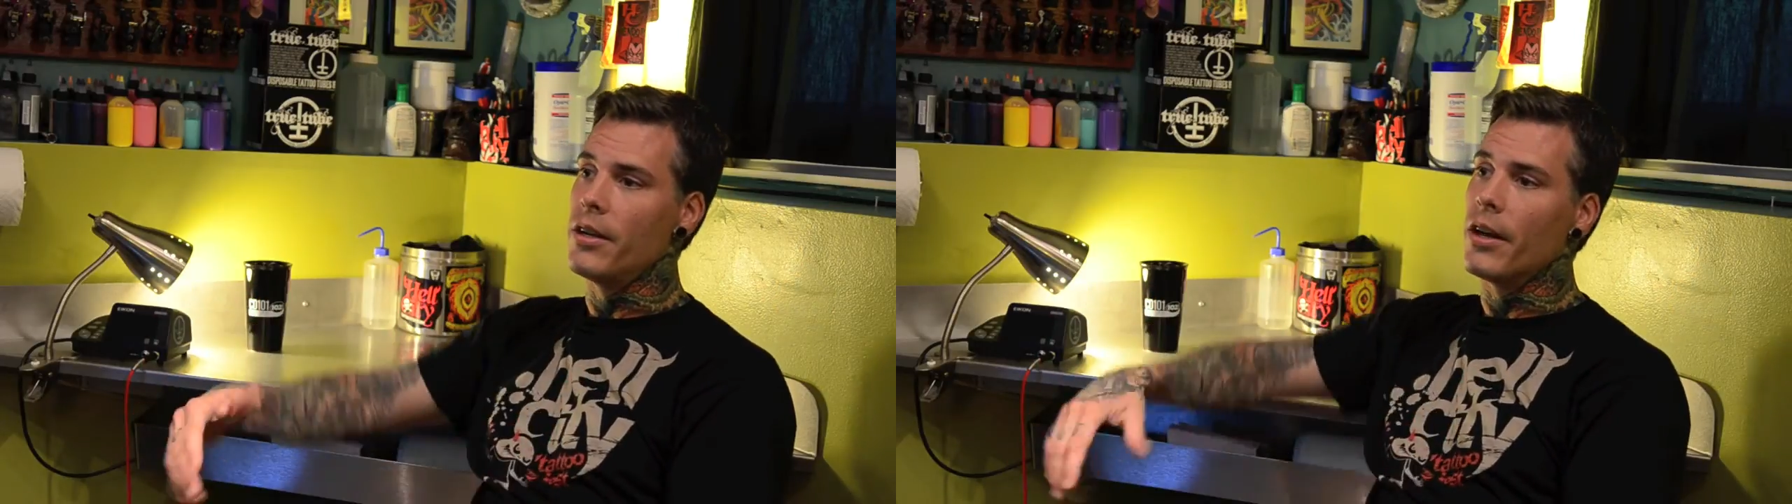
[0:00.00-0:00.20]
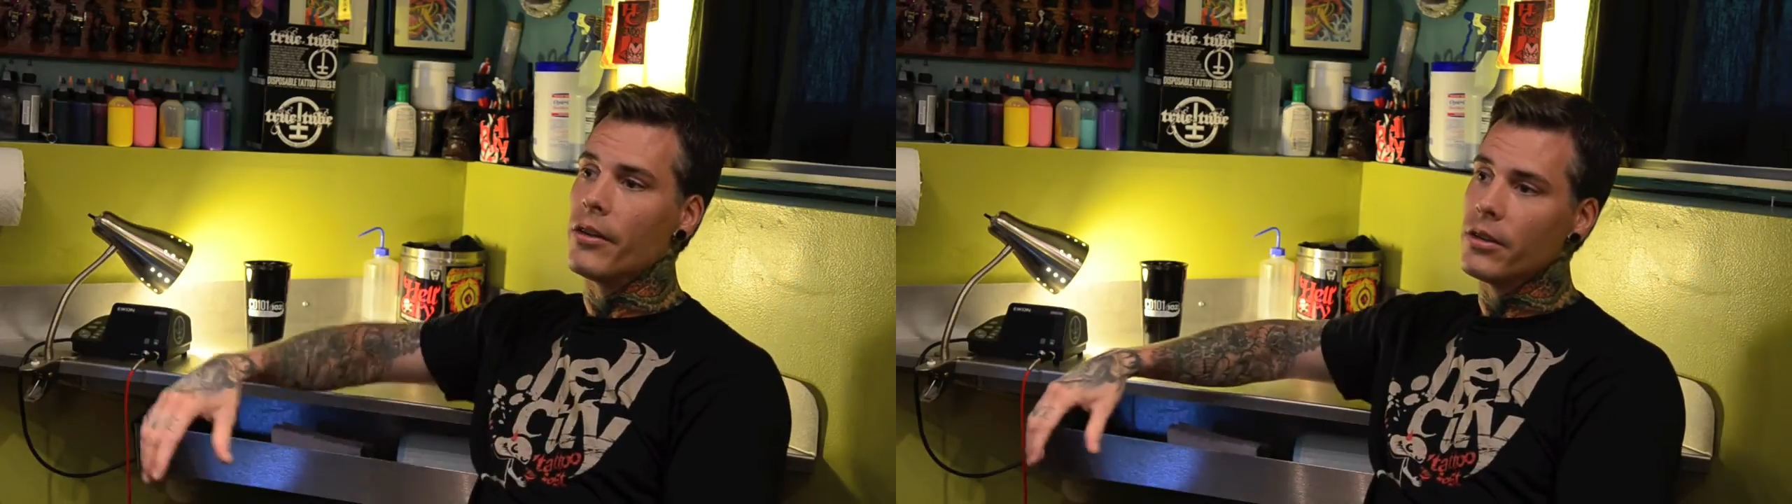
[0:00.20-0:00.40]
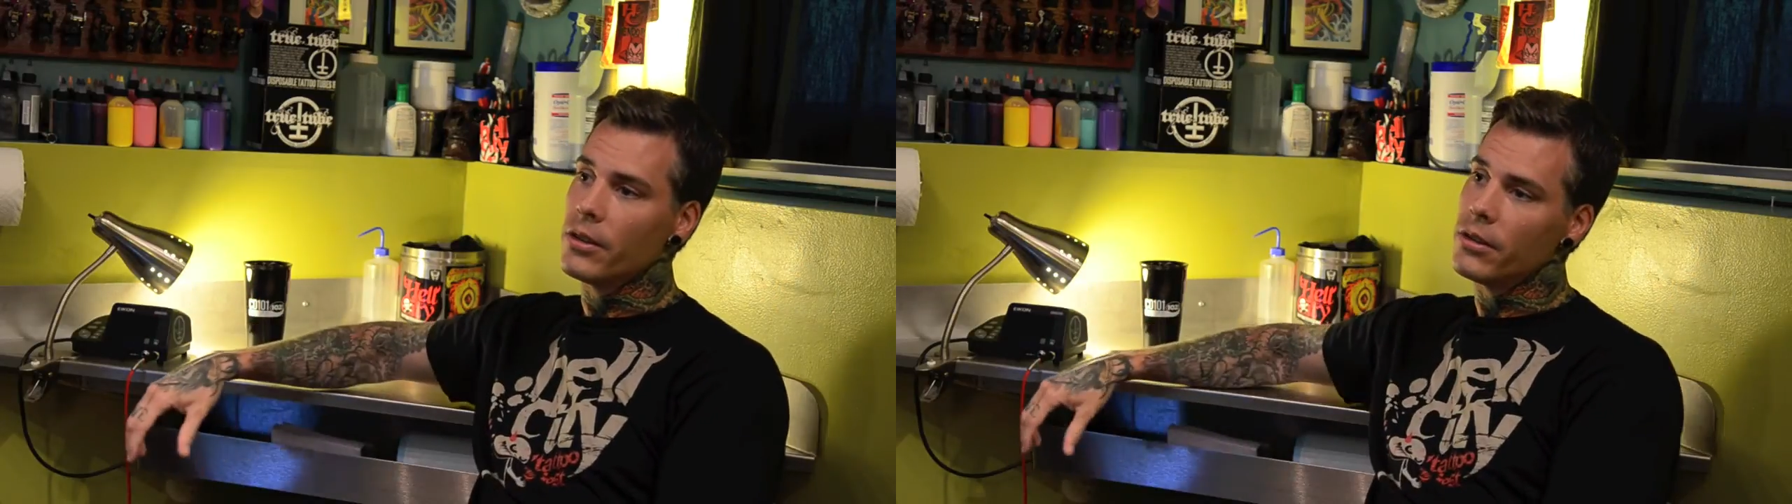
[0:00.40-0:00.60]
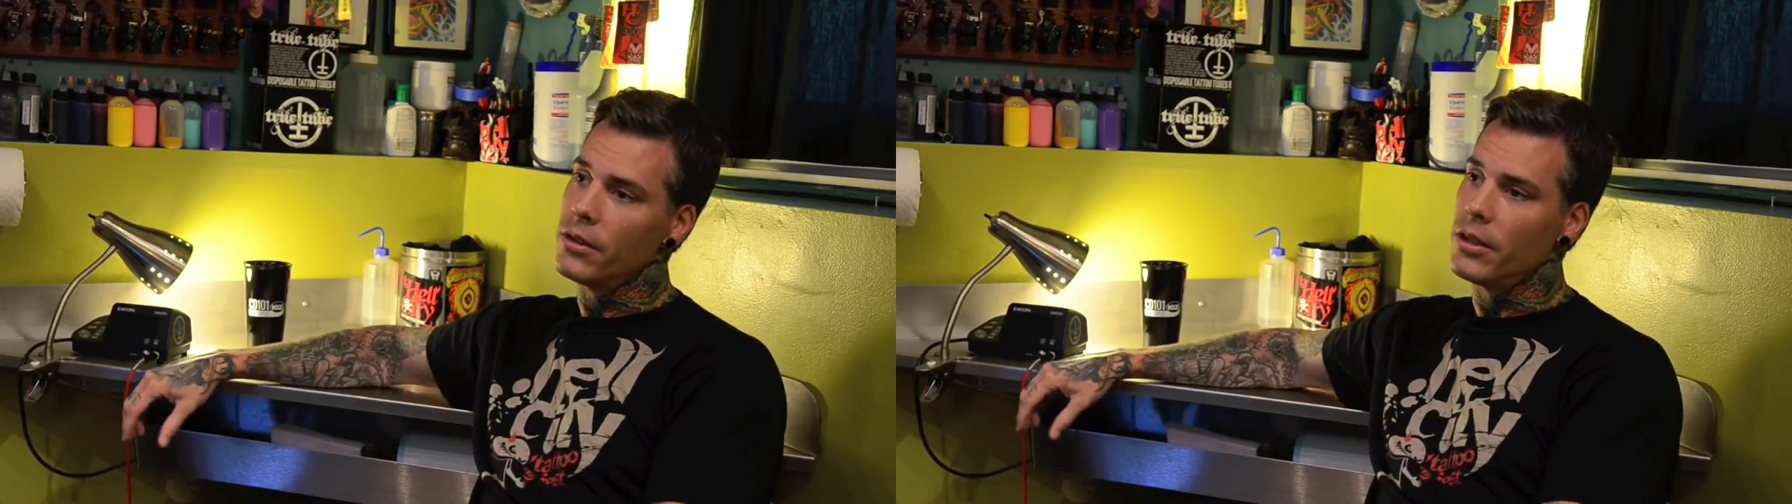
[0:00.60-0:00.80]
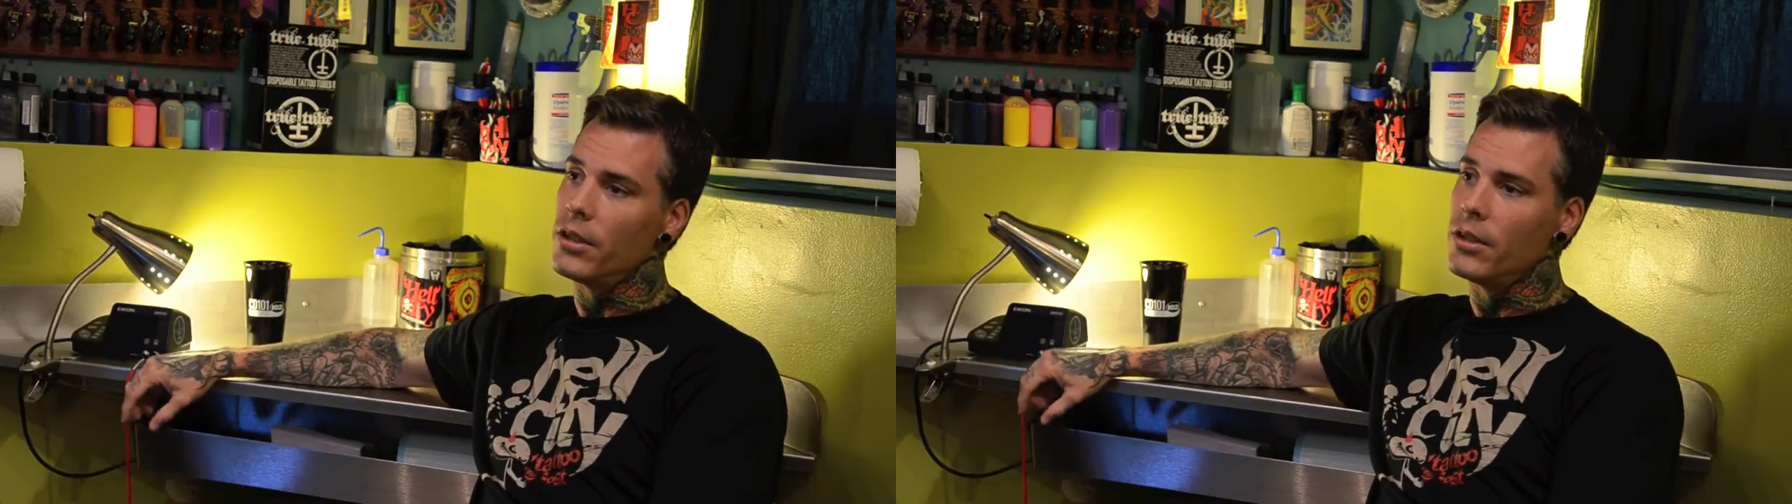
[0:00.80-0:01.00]
another,
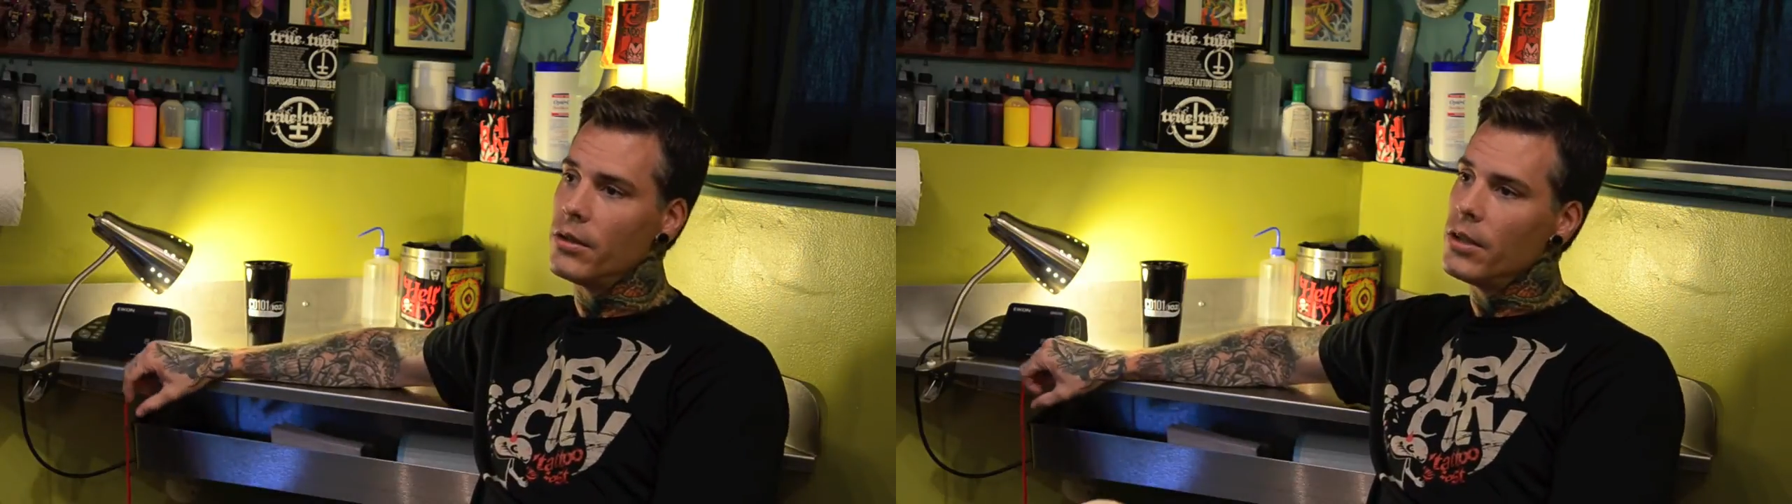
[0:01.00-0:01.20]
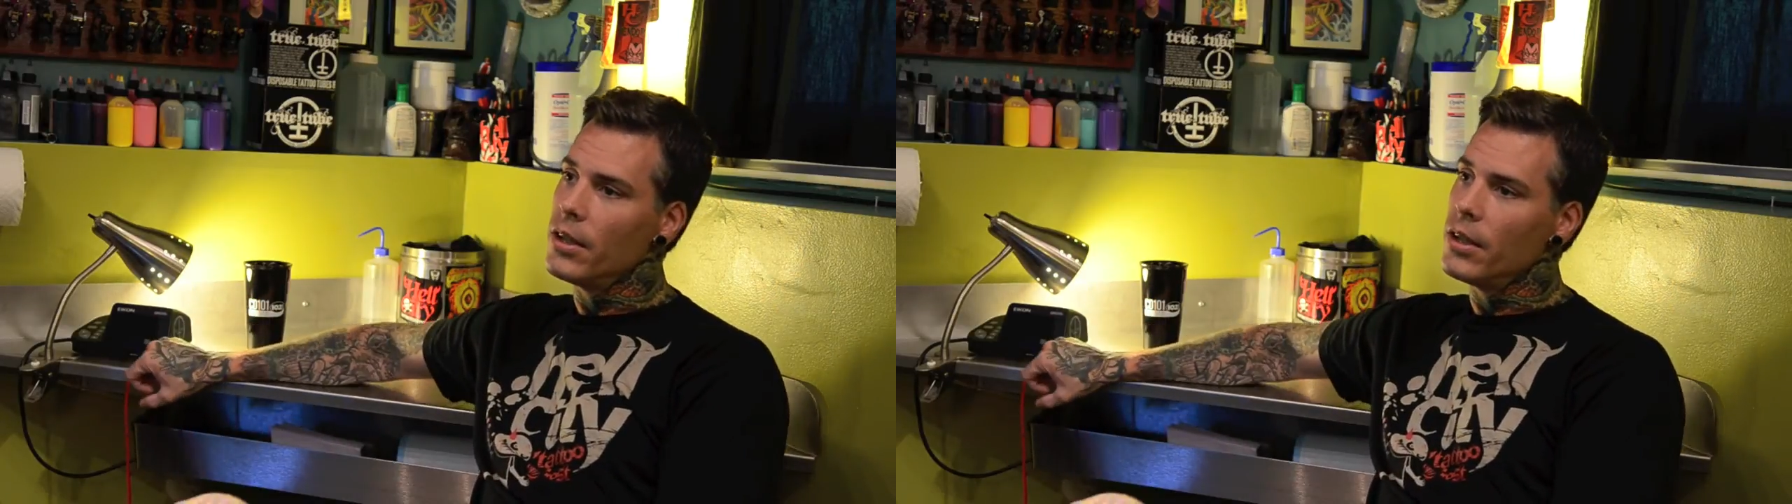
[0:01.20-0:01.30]
you know.